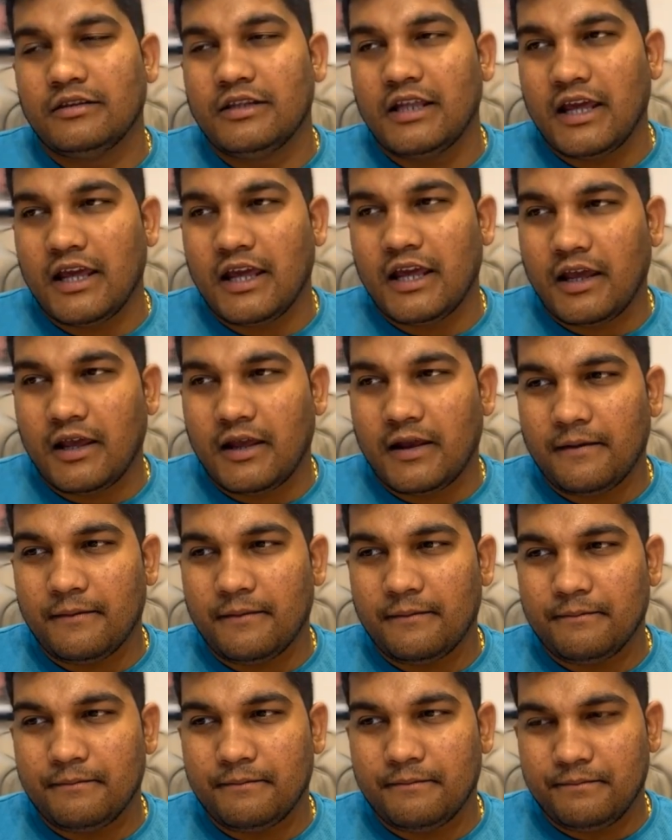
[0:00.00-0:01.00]

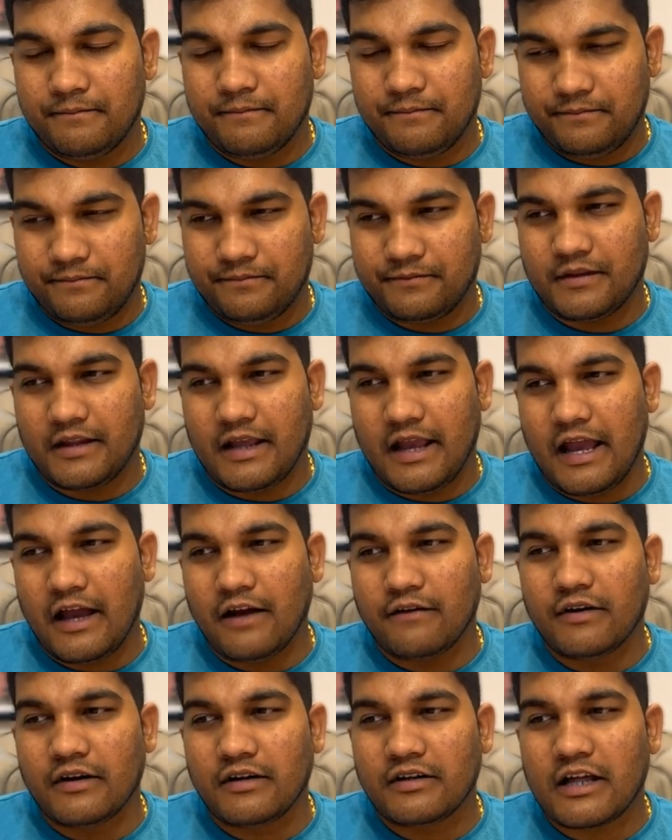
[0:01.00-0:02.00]
They
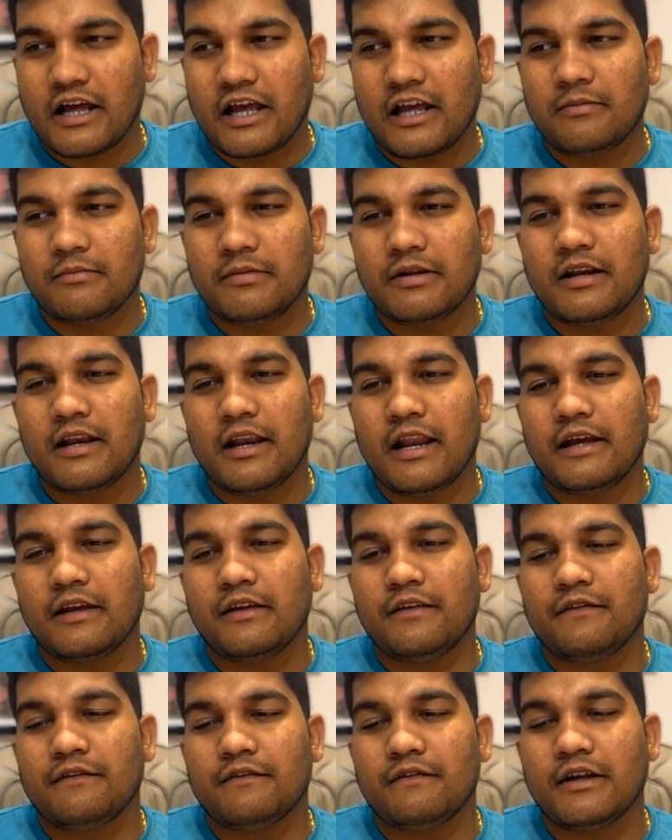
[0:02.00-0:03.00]
have a time in
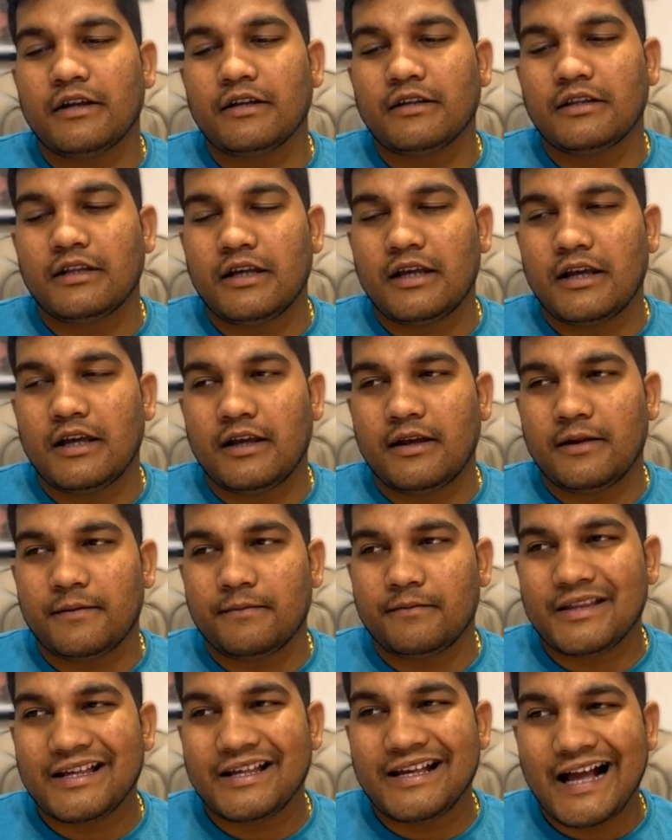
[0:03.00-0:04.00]
life where they
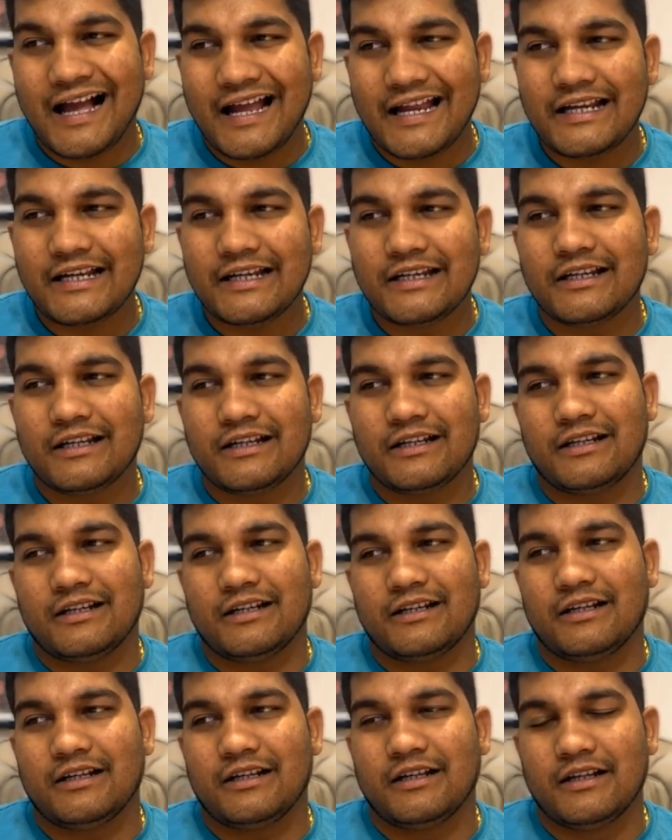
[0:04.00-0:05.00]
guide
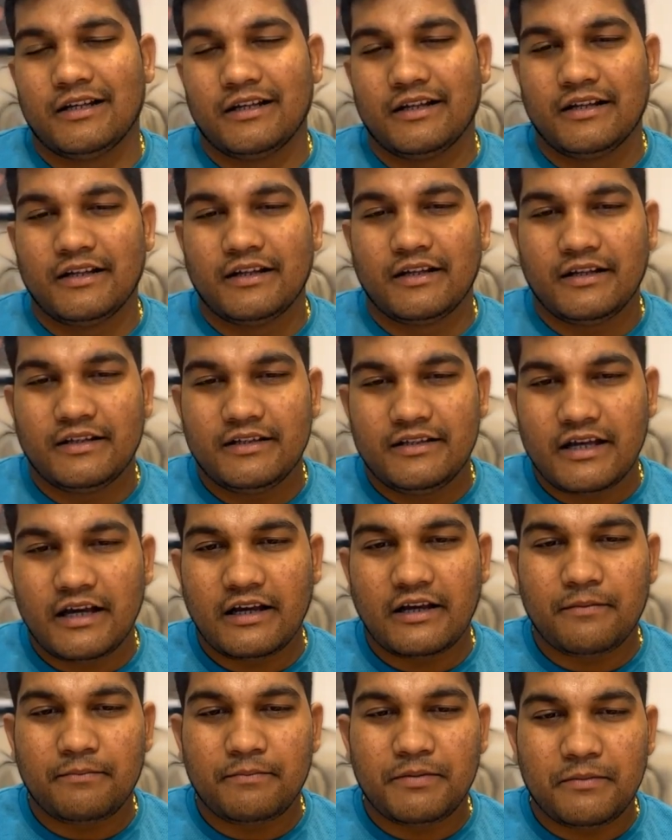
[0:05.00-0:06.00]

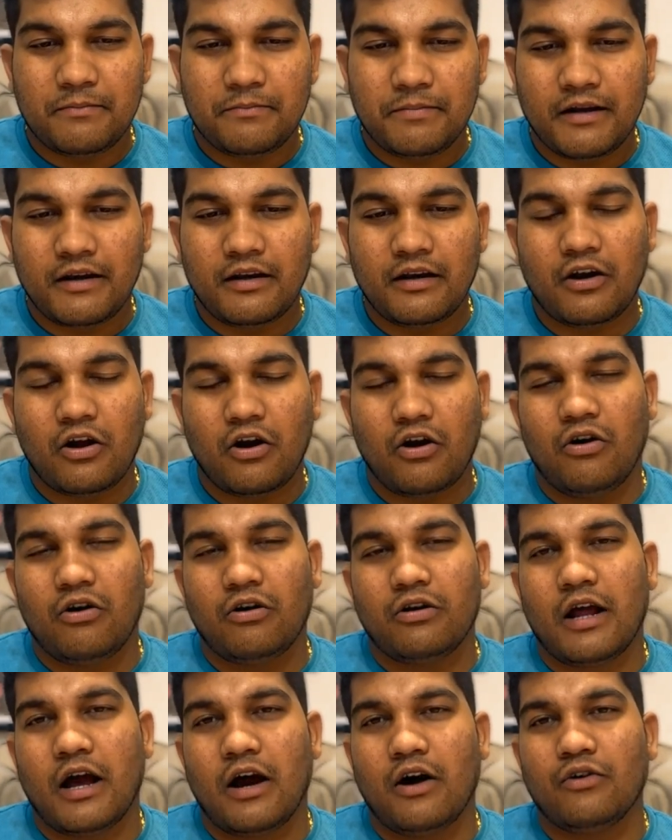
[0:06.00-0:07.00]
young people
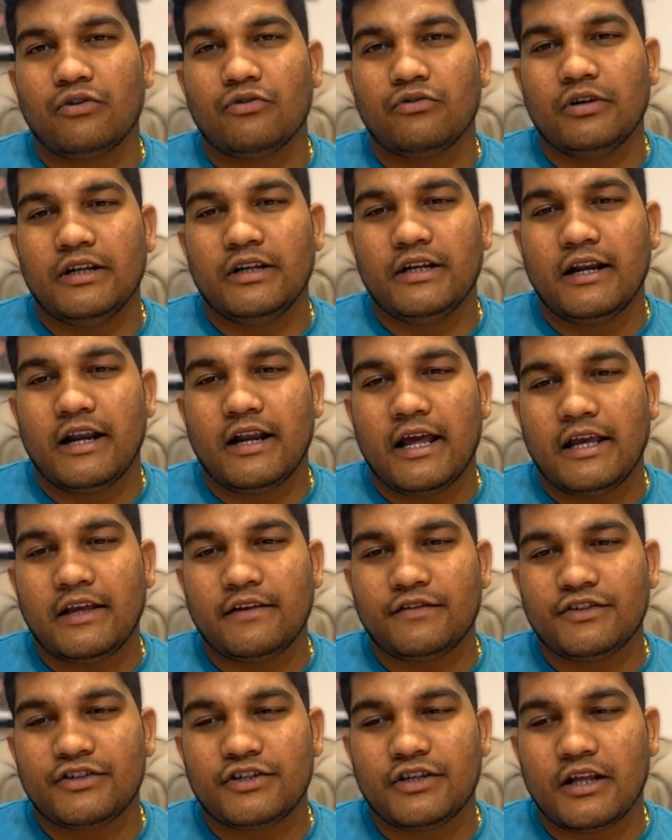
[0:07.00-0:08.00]
on how to lead
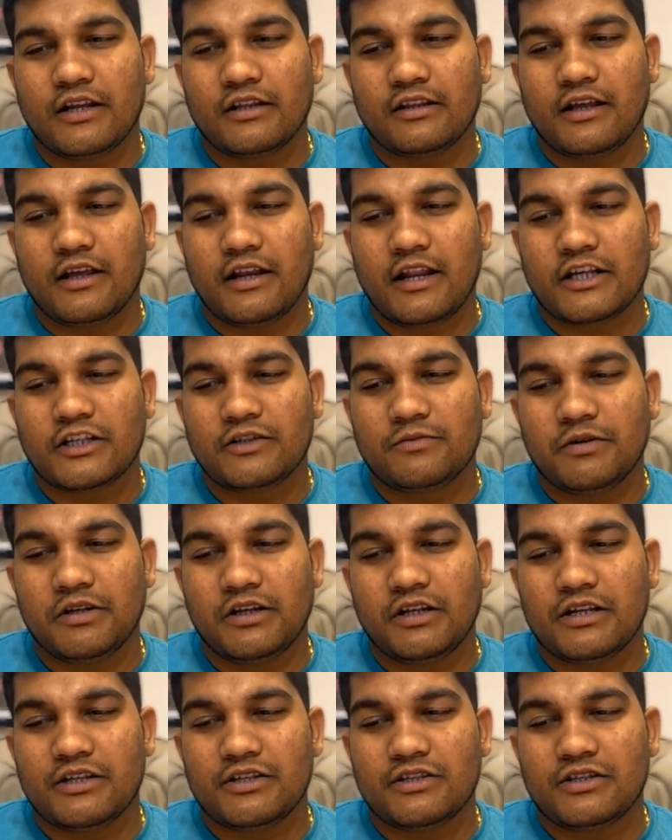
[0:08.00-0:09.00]
life, share their
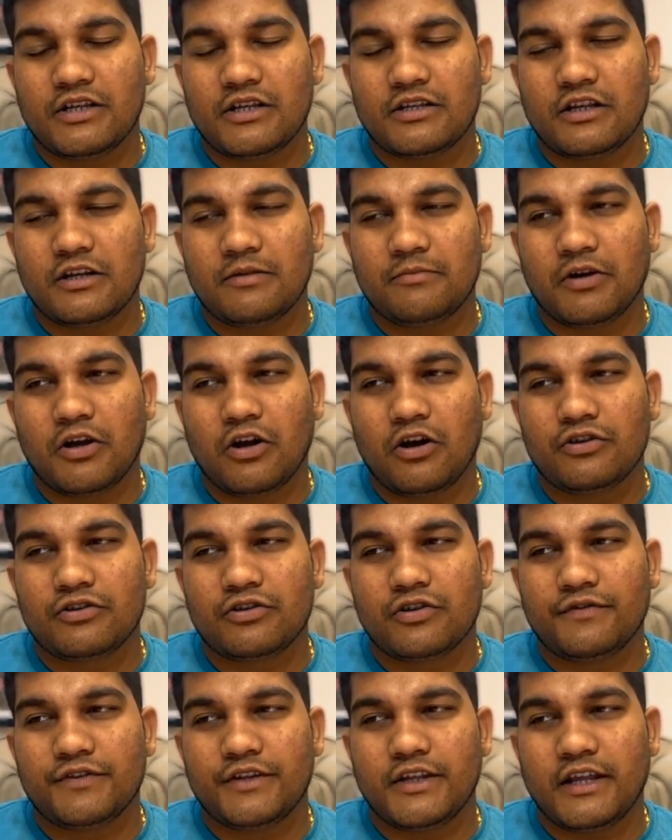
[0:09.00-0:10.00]
experiences, and
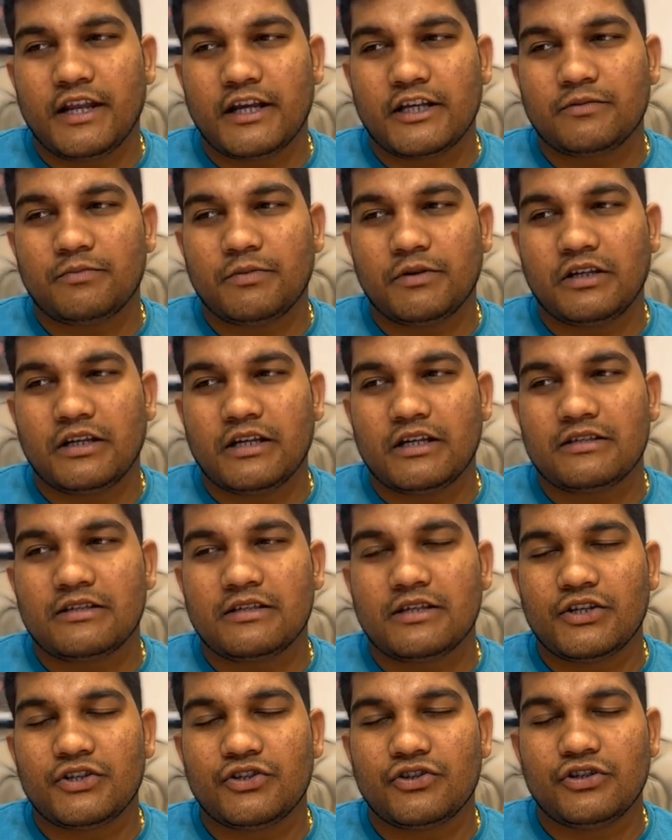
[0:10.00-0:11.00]
because of their
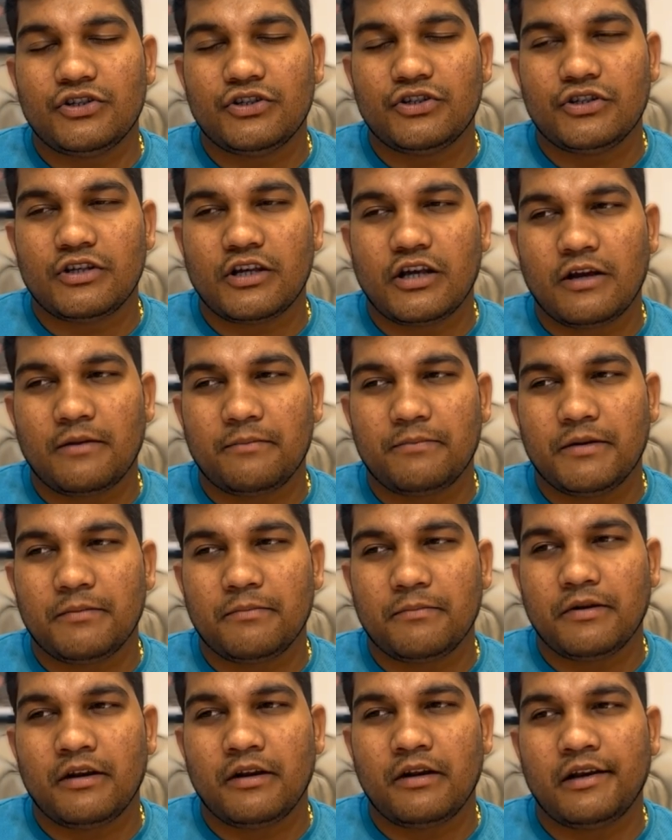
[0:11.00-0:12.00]
experiences, these young
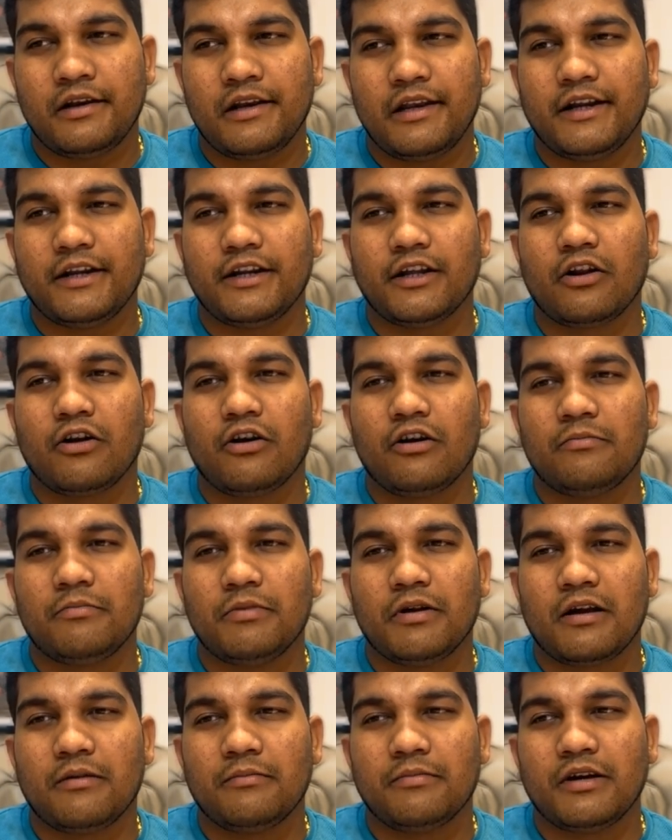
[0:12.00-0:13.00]
people later on
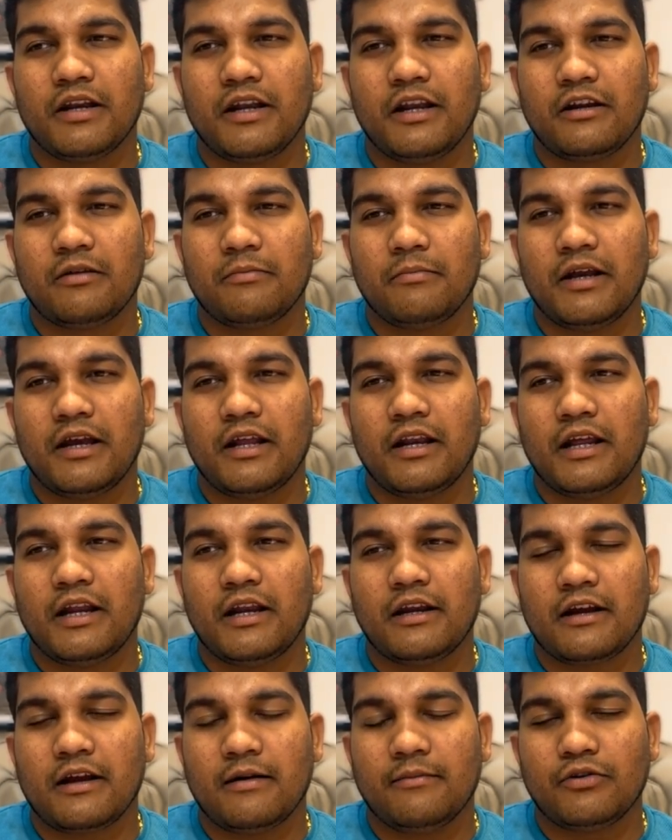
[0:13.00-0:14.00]
become great men
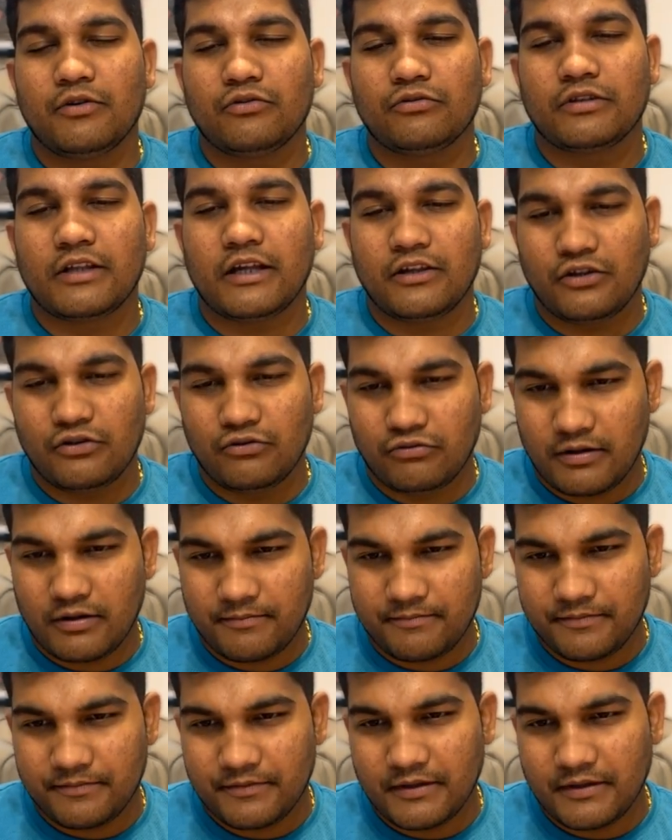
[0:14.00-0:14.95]
and come to thank you them.